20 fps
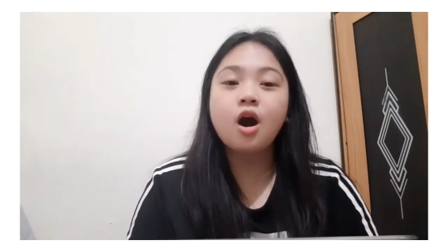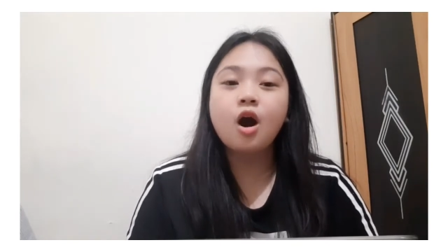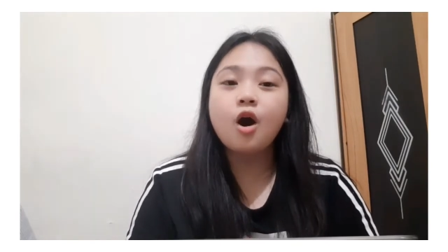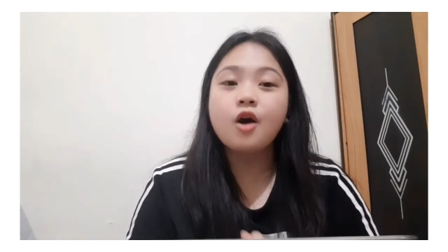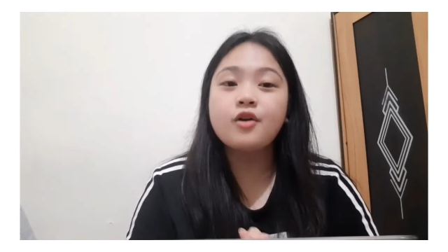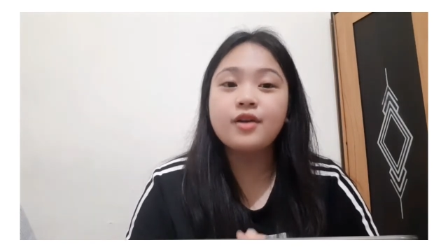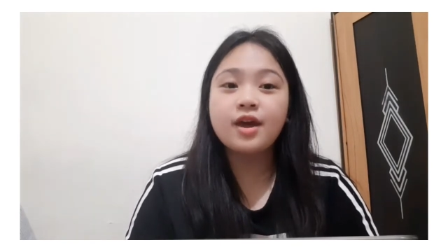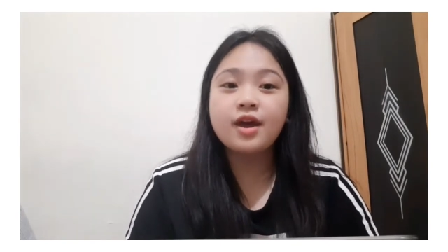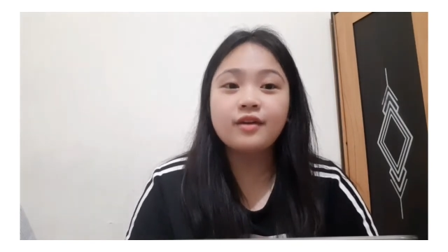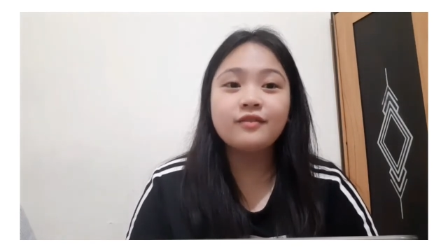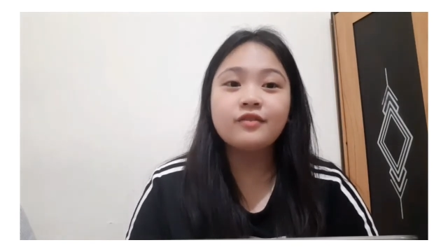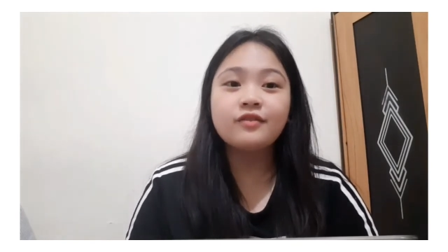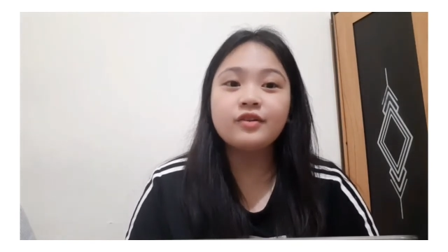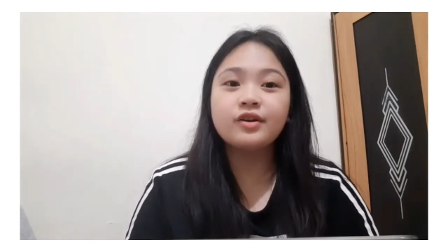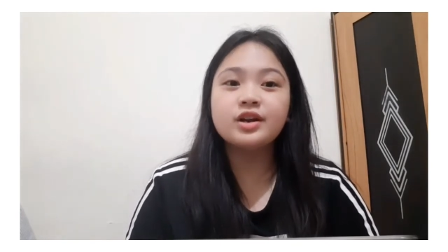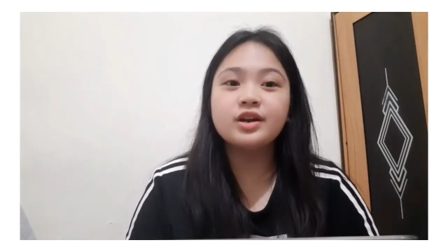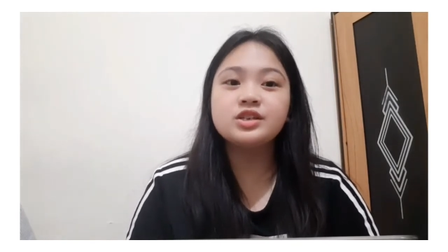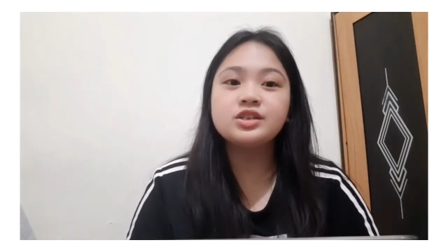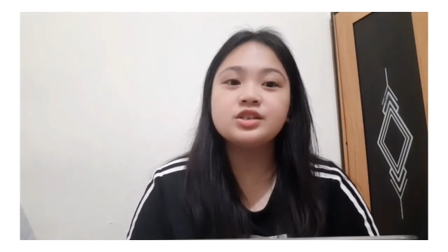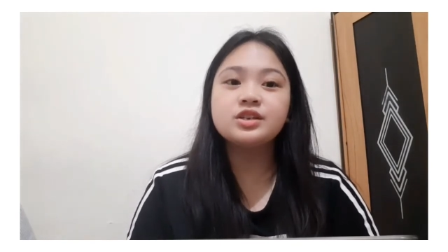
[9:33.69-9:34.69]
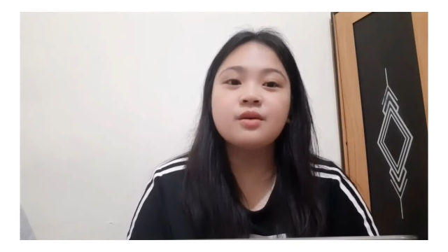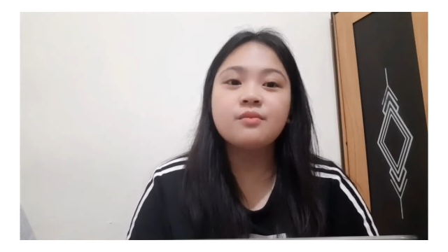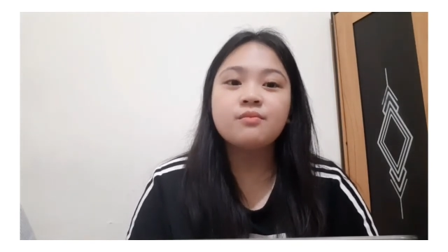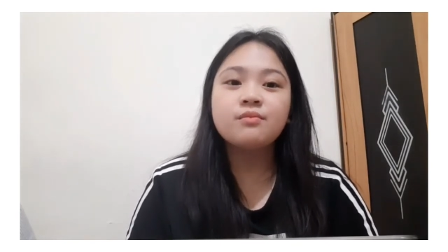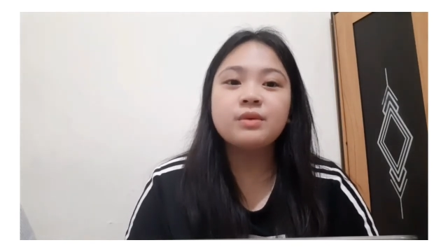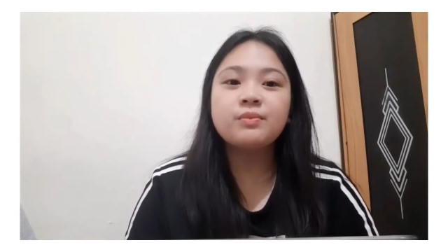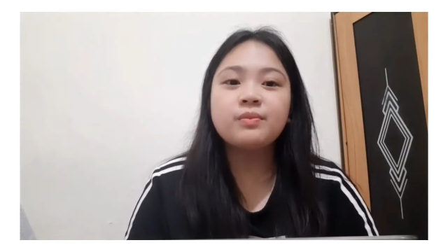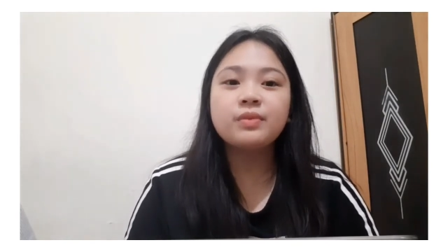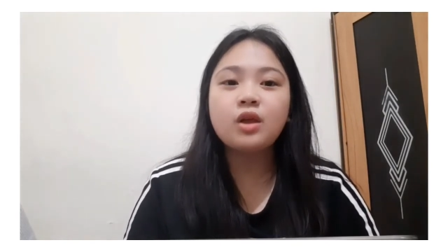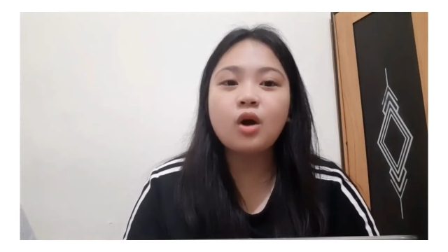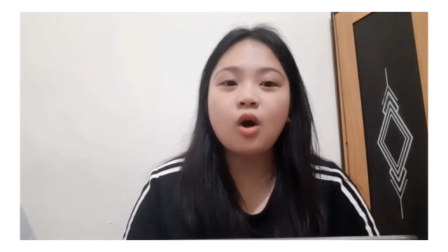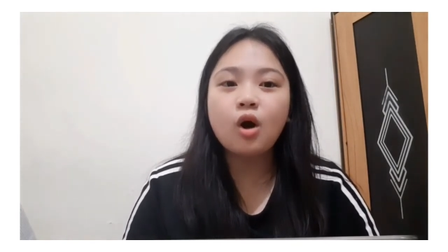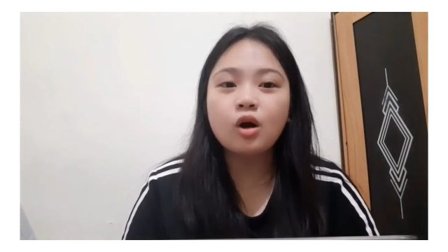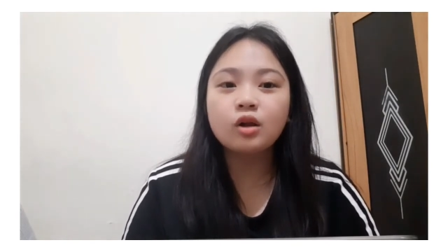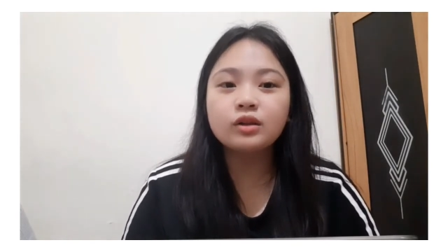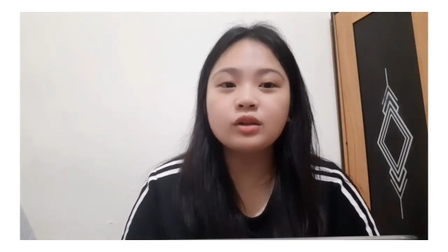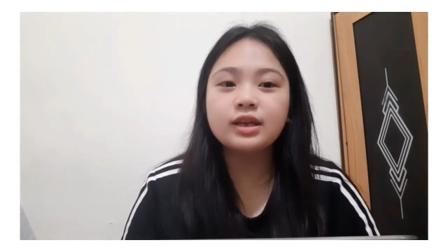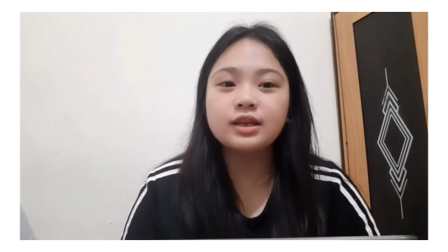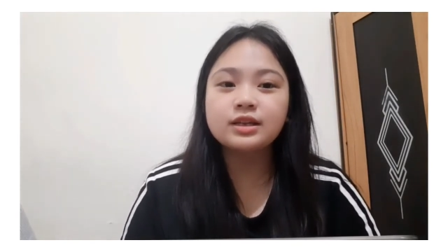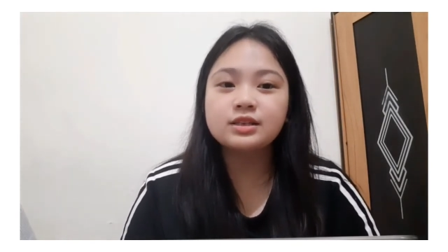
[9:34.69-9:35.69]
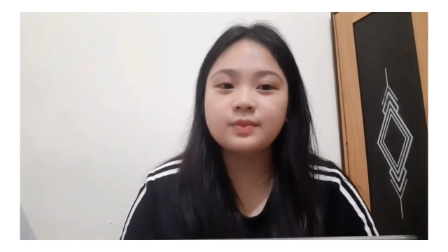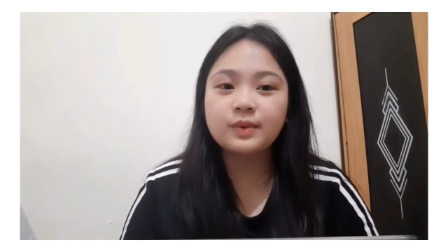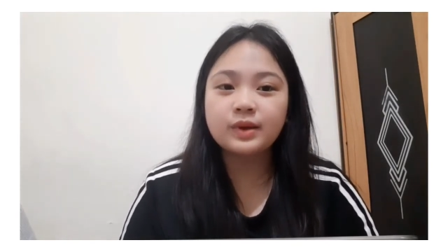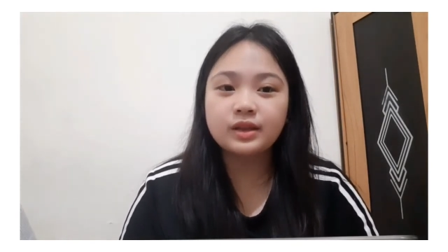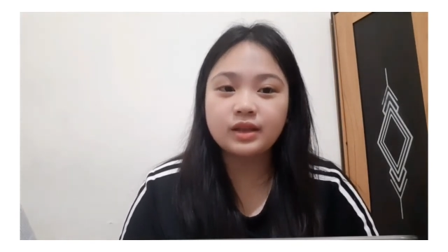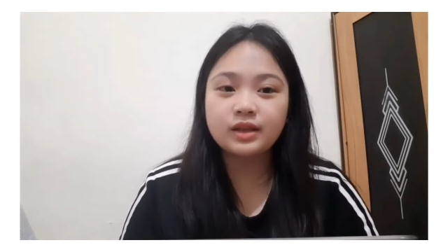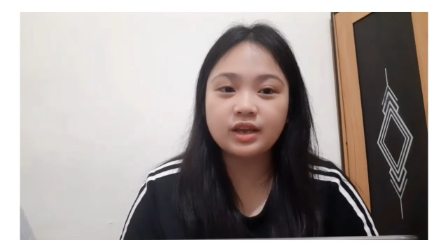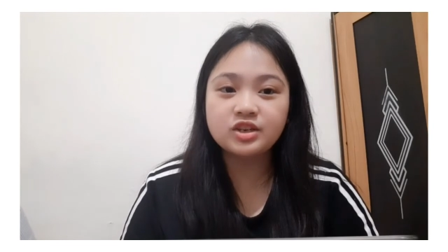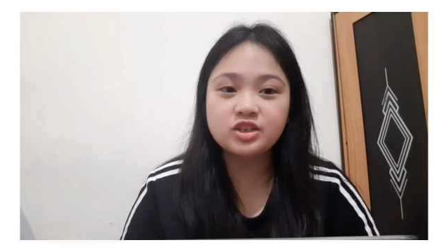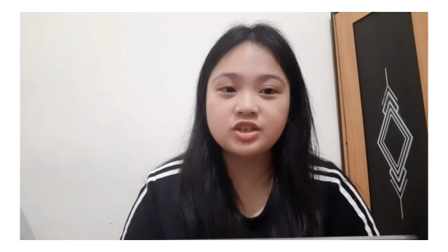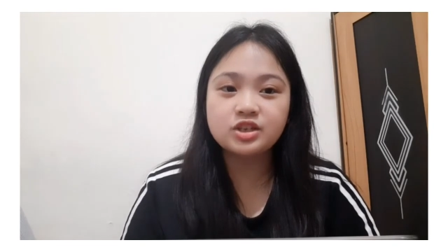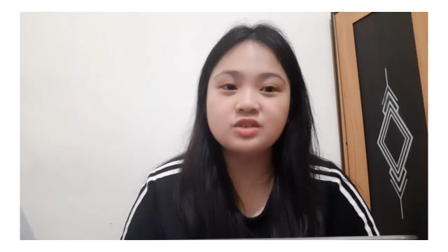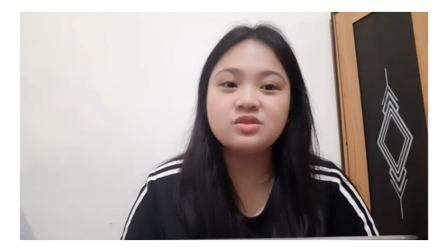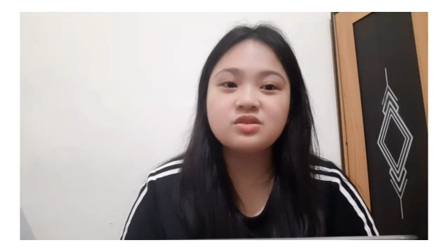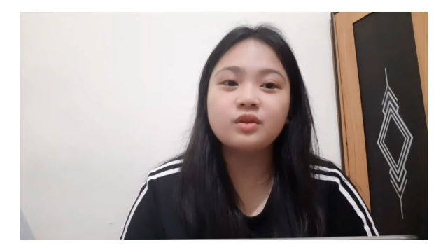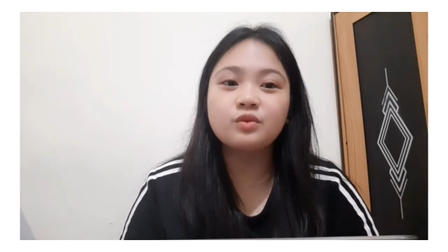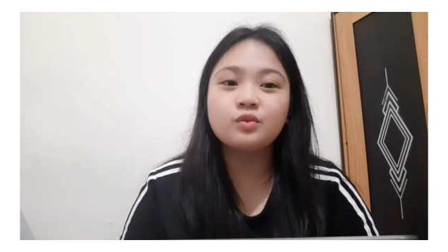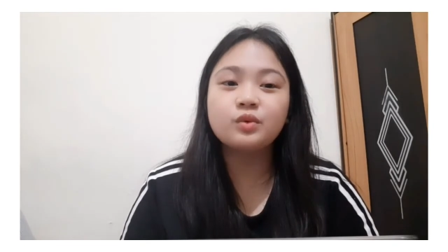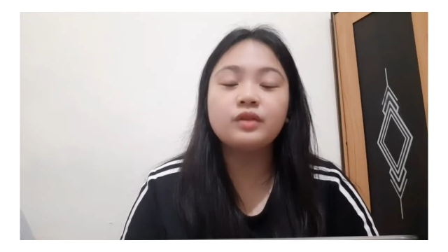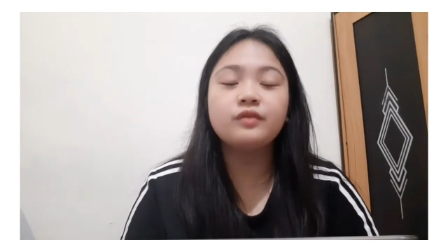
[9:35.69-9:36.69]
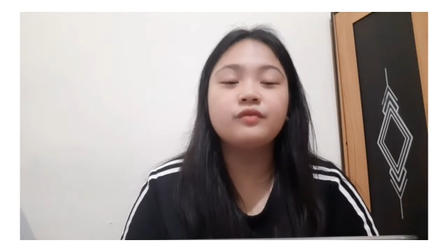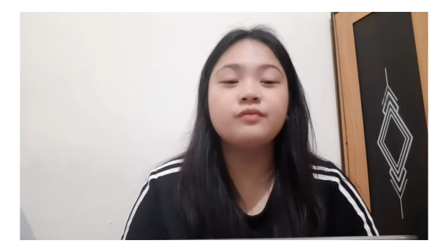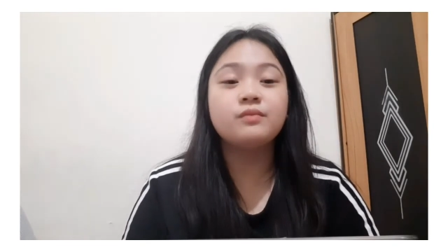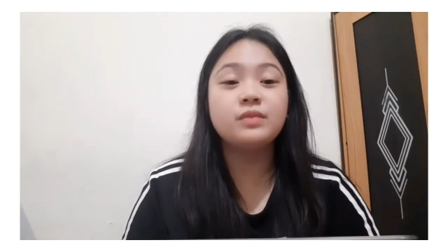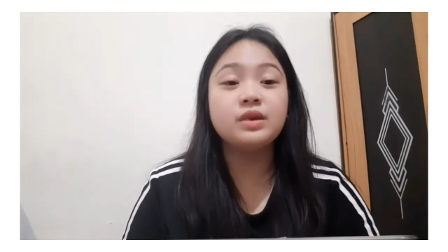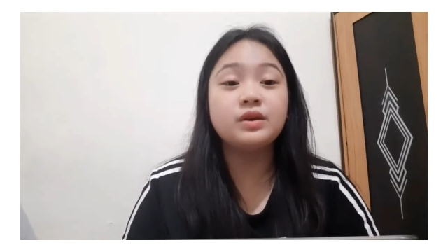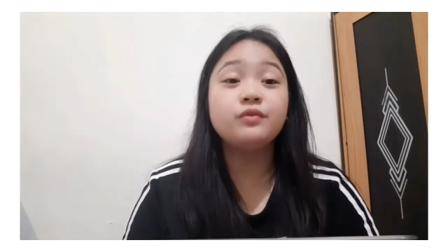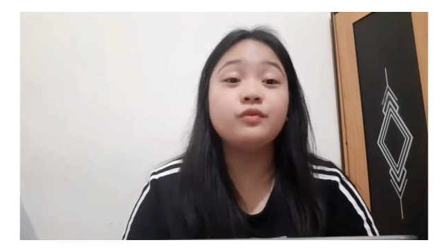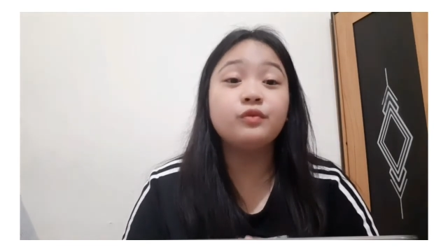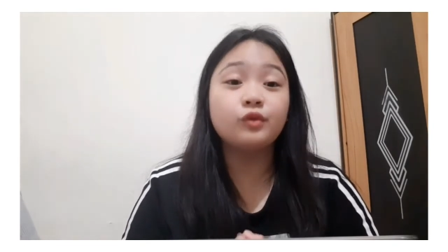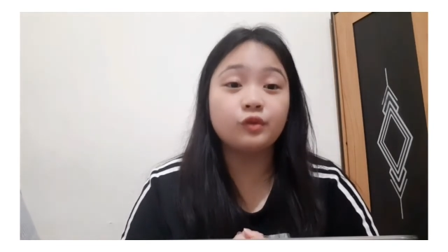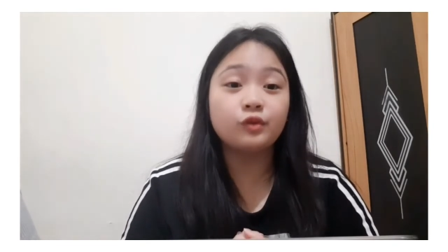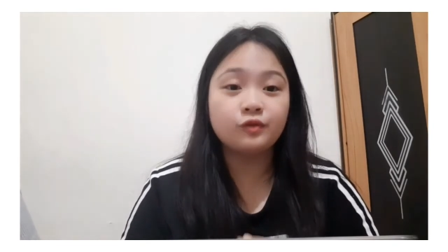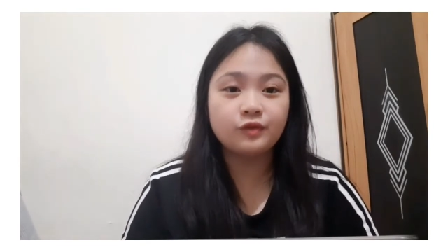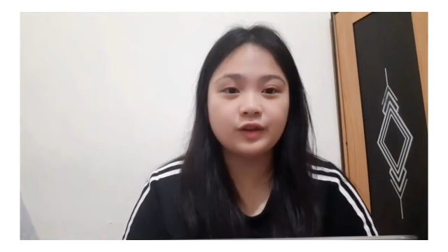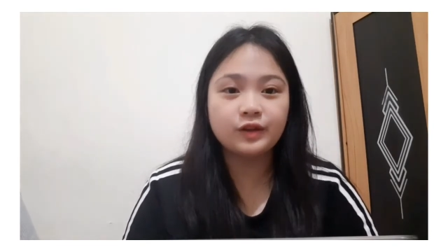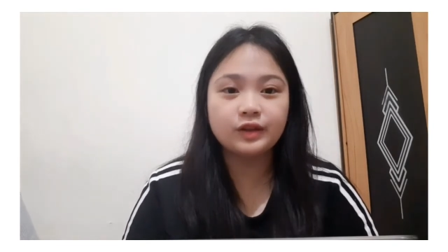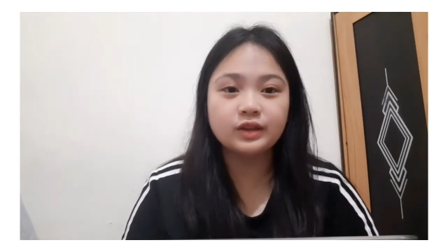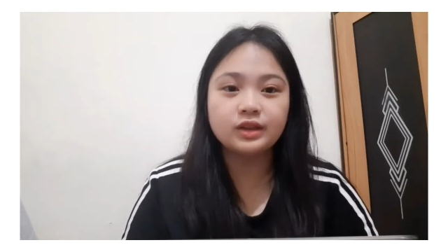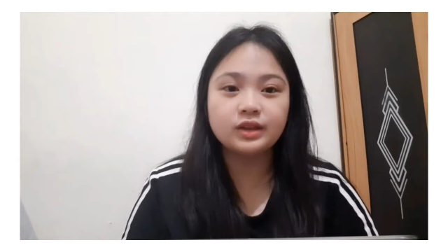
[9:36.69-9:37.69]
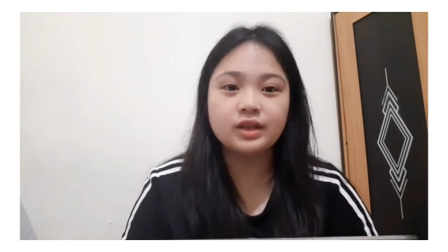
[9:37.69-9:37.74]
On average, people hold expectations that will be fulfilled.